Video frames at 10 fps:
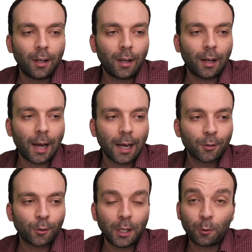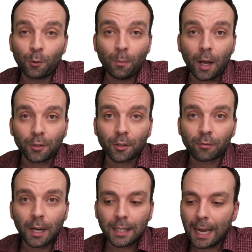actually do
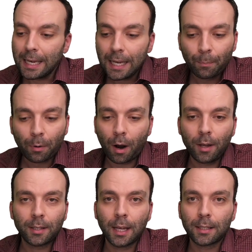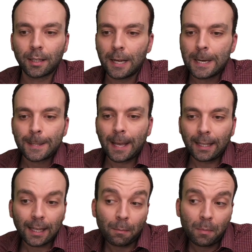much, right? Any process
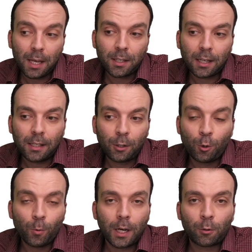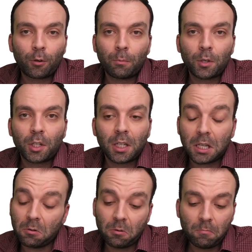that can basically do what a Turing machine
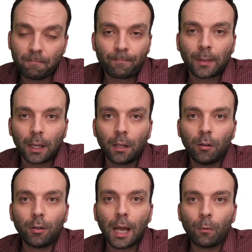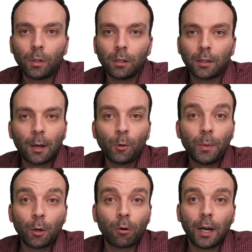can do, that will
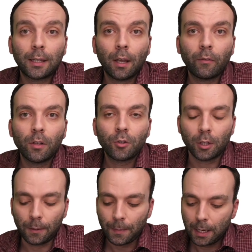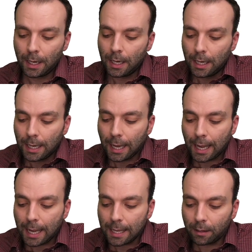be a correct definition.
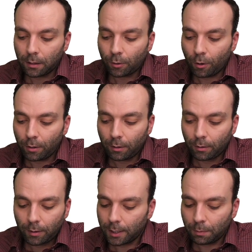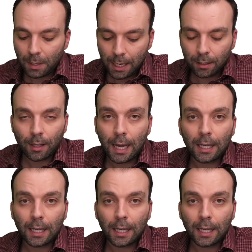And so this means